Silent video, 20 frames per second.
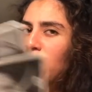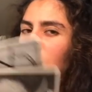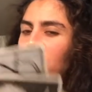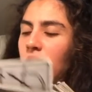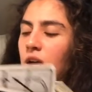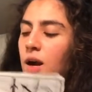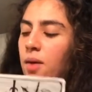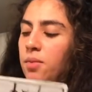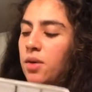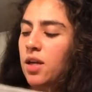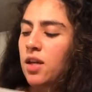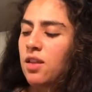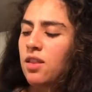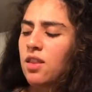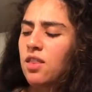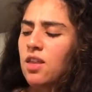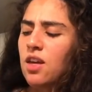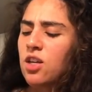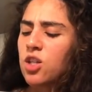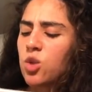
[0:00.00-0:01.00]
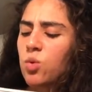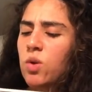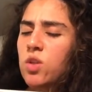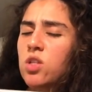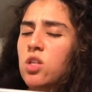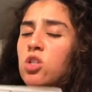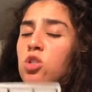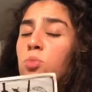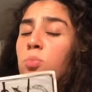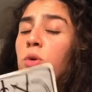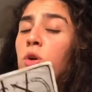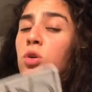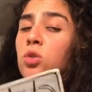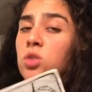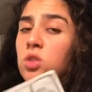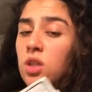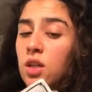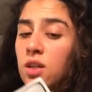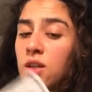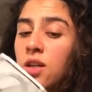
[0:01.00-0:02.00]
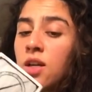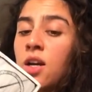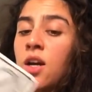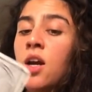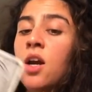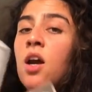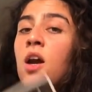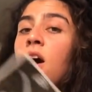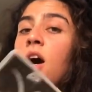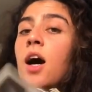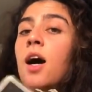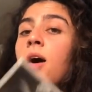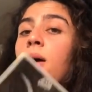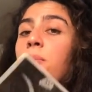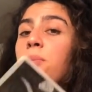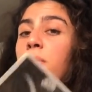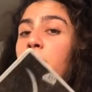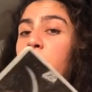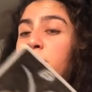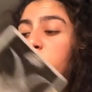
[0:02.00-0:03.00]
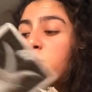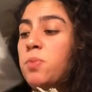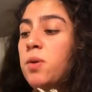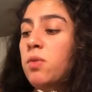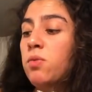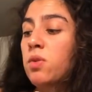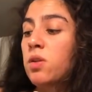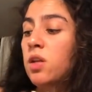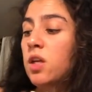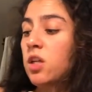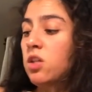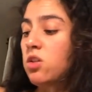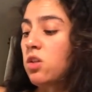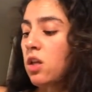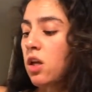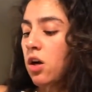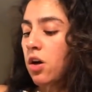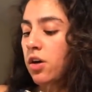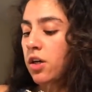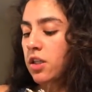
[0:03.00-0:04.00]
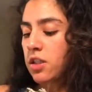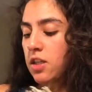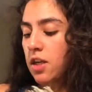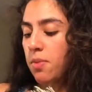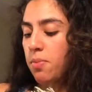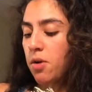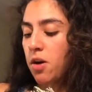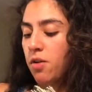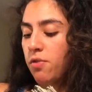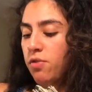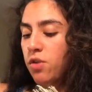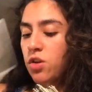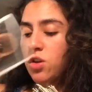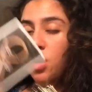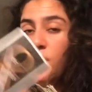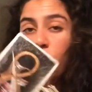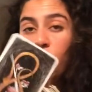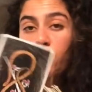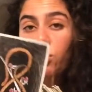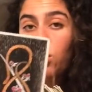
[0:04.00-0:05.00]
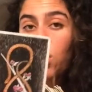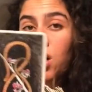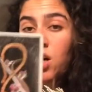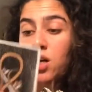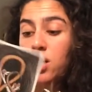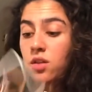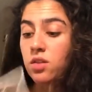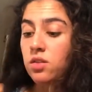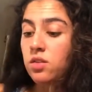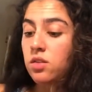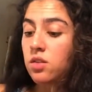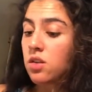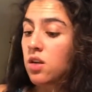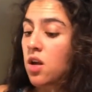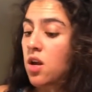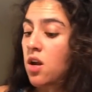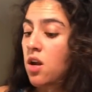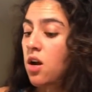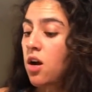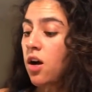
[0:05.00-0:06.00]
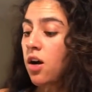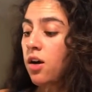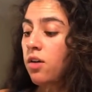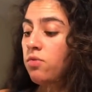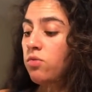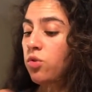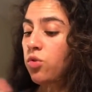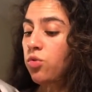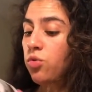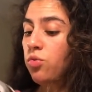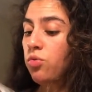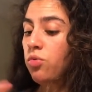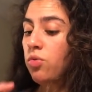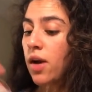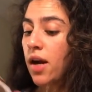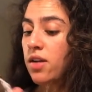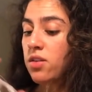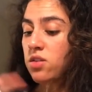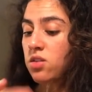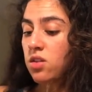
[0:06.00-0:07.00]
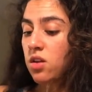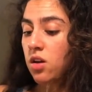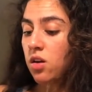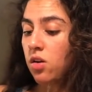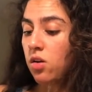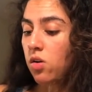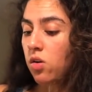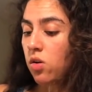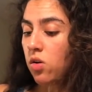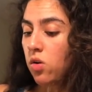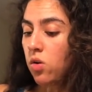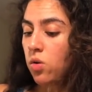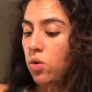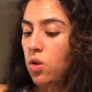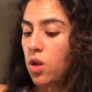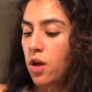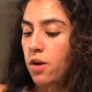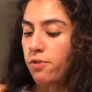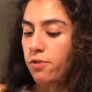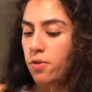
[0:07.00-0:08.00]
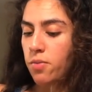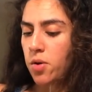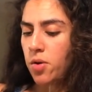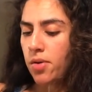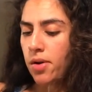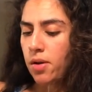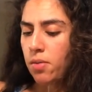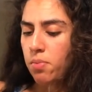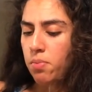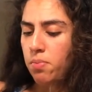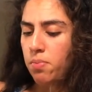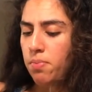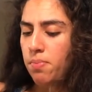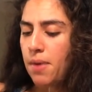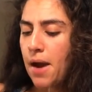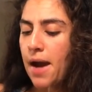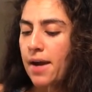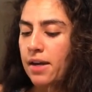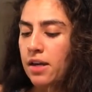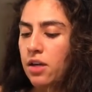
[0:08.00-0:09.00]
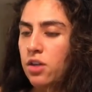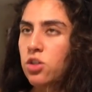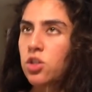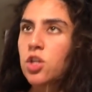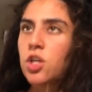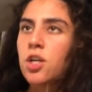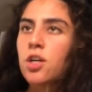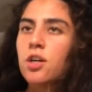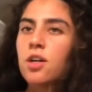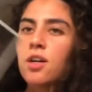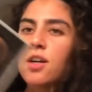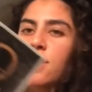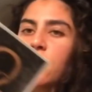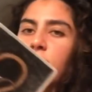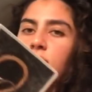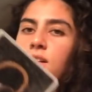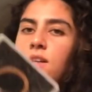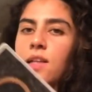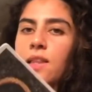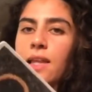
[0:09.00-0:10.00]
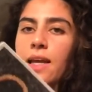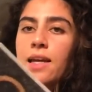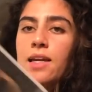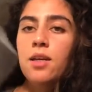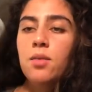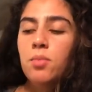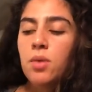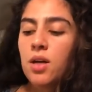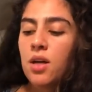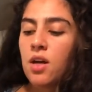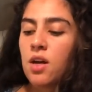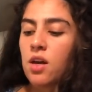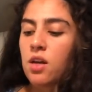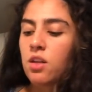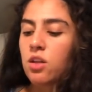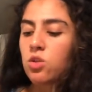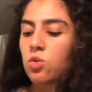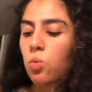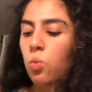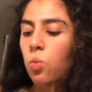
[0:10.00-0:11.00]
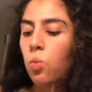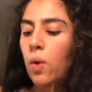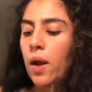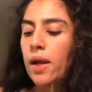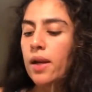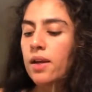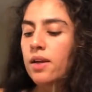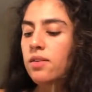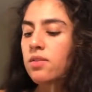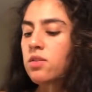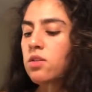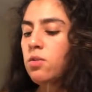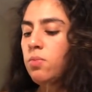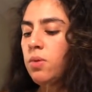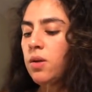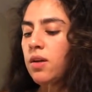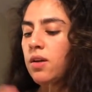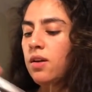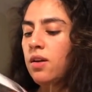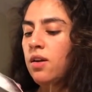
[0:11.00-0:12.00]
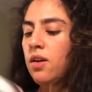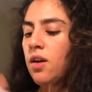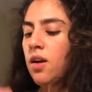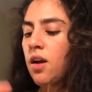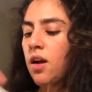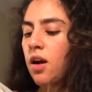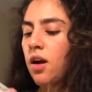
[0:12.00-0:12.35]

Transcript: And I'm getting that the Ace of Wands is a person, perhaps being related to the archetype of the Daughter of Wands, who has a whole lot of, I'm hearing, baggage here, a claim that's waiting to be